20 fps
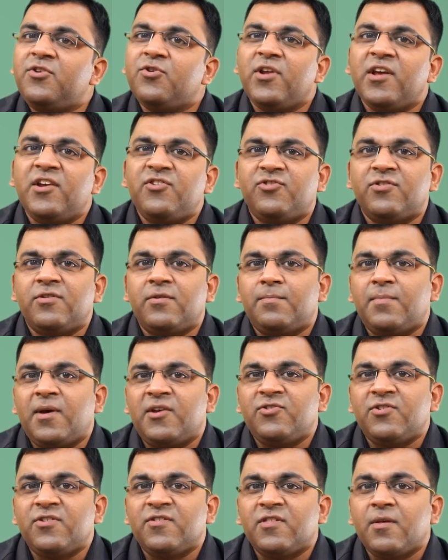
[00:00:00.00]
duration
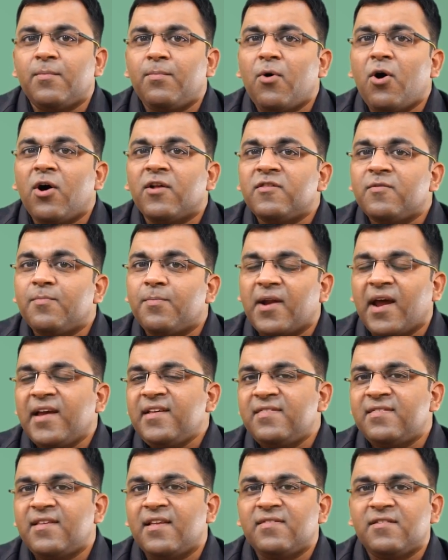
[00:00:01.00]
measures the bond's
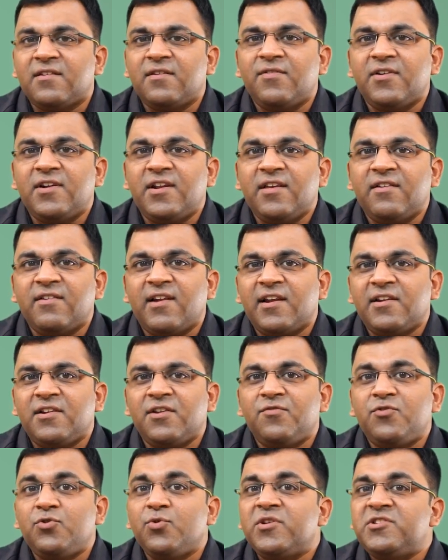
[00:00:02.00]
price sensitivity
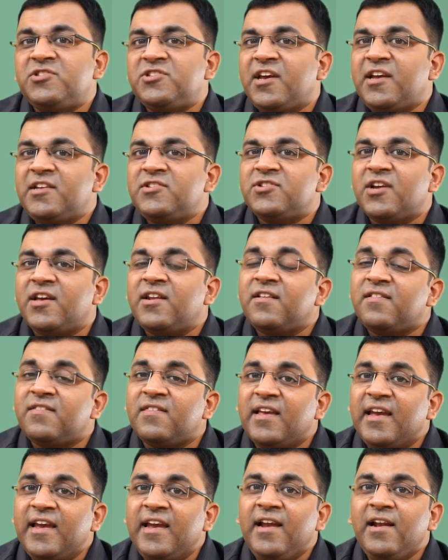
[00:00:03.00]
relative to a change in
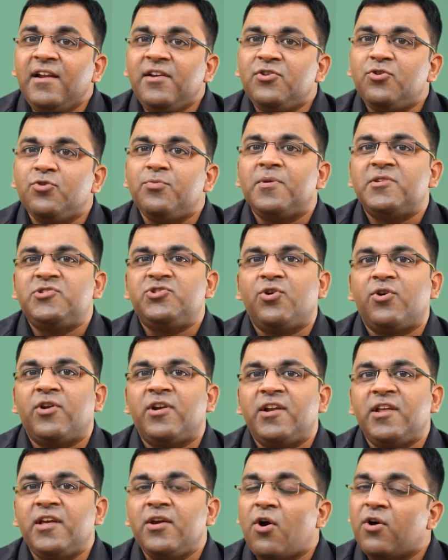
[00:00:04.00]
its yield to
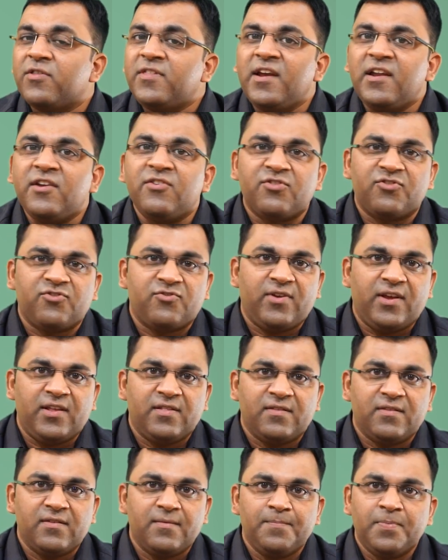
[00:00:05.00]
maturity or the interest
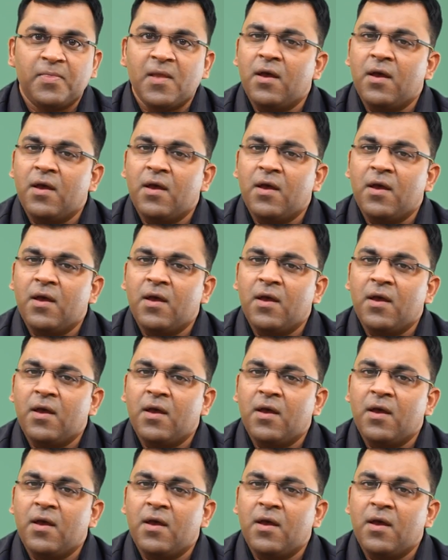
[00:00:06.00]
rates.